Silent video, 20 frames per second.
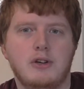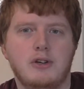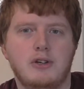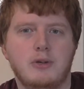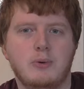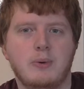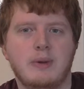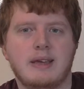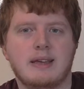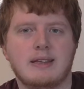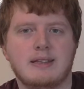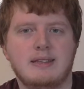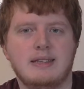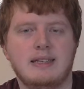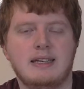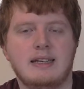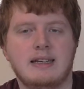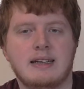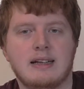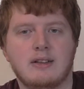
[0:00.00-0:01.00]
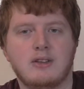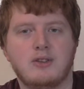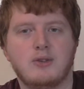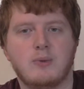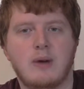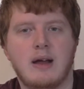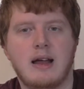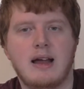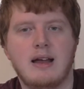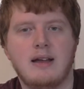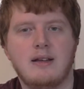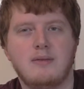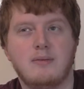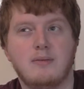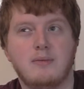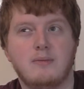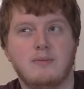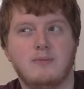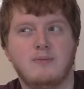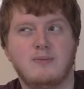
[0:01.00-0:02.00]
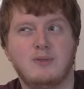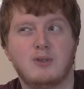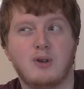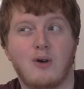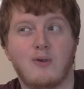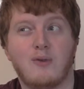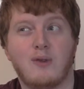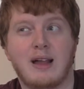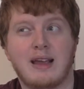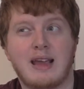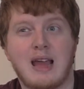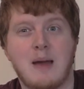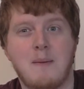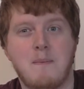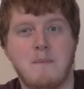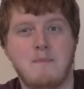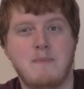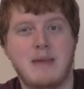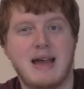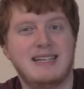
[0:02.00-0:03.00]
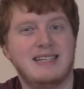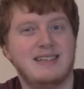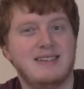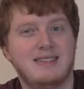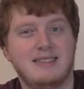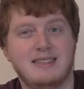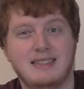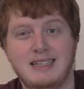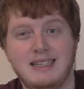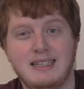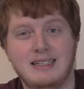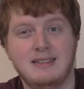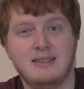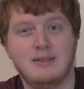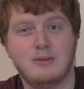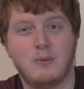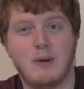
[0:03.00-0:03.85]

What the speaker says: doing a scene elsewhere, sort of like a meta scene,